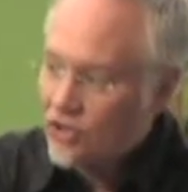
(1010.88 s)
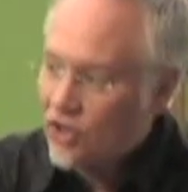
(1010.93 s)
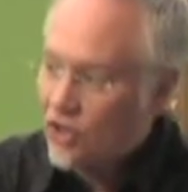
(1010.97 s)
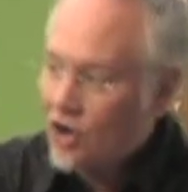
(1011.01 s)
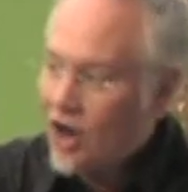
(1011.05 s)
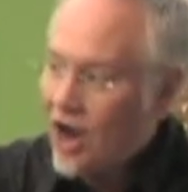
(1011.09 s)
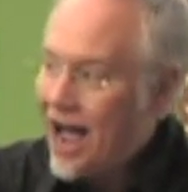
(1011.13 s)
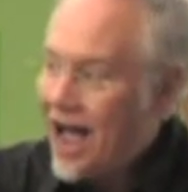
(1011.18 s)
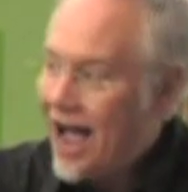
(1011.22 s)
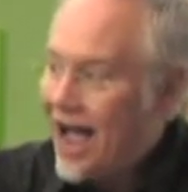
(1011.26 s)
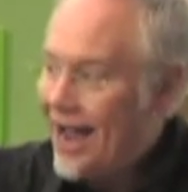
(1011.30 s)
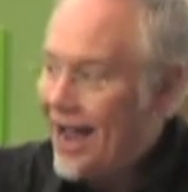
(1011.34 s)

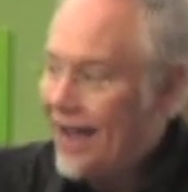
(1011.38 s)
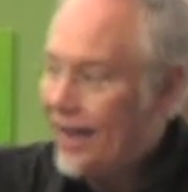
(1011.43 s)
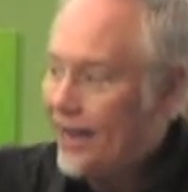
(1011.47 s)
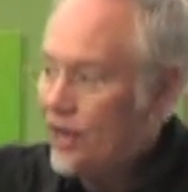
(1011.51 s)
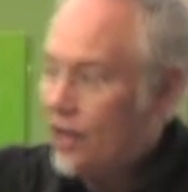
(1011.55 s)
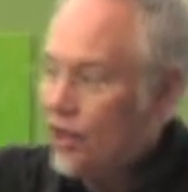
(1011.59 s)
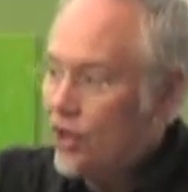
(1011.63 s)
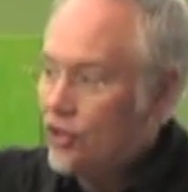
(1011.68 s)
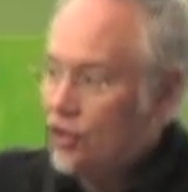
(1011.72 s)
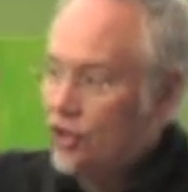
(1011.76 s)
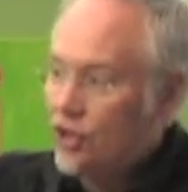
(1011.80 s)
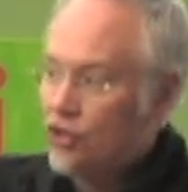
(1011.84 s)
allows our
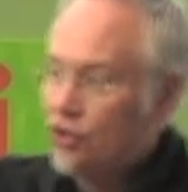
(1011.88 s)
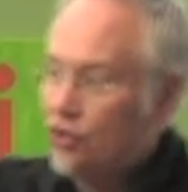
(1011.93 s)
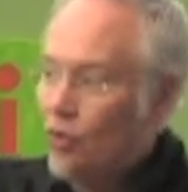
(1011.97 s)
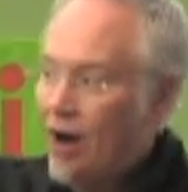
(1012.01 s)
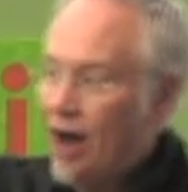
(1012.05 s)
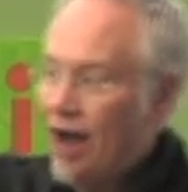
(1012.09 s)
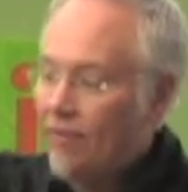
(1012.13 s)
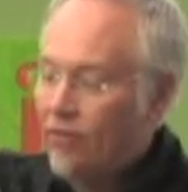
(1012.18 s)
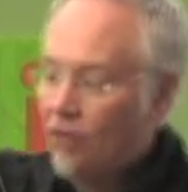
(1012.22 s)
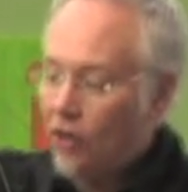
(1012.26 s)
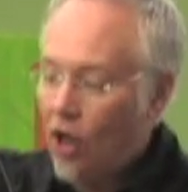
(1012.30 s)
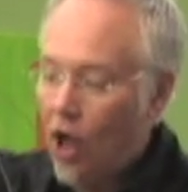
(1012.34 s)
eye to
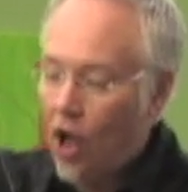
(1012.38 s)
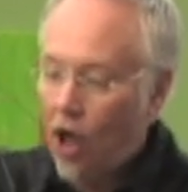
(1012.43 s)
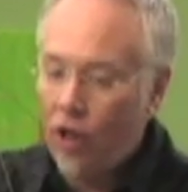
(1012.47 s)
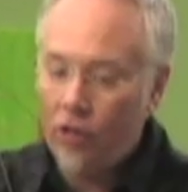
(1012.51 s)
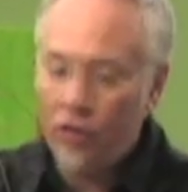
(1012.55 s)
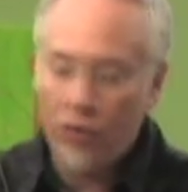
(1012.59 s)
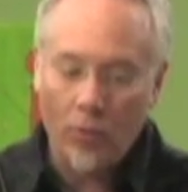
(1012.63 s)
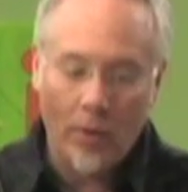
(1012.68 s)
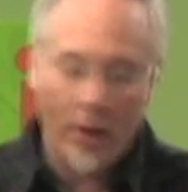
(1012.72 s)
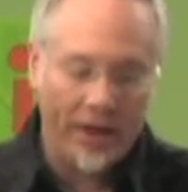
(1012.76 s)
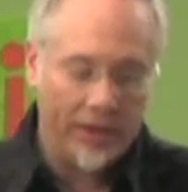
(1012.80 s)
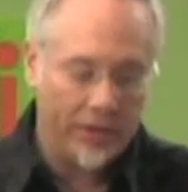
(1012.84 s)
travel
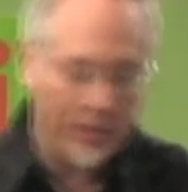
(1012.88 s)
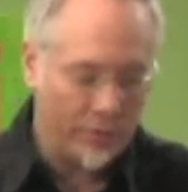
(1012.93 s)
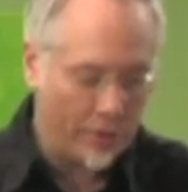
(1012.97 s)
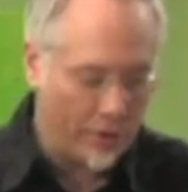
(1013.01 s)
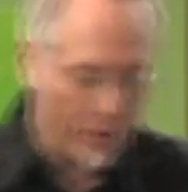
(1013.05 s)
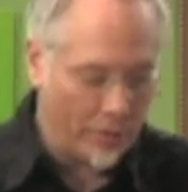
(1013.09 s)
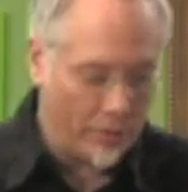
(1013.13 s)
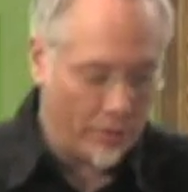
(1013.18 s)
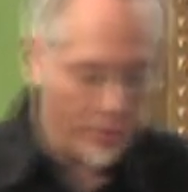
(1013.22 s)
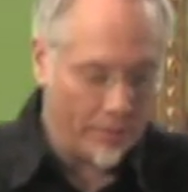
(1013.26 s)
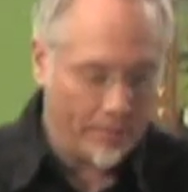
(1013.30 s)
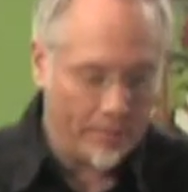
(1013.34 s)
all the way
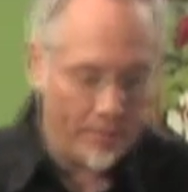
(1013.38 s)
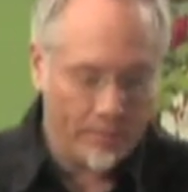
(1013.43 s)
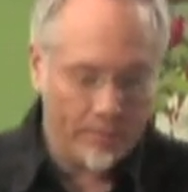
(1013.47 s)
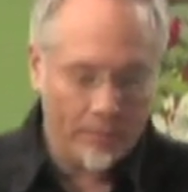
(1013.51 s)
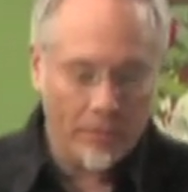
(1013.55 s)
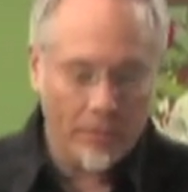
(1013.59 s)
through.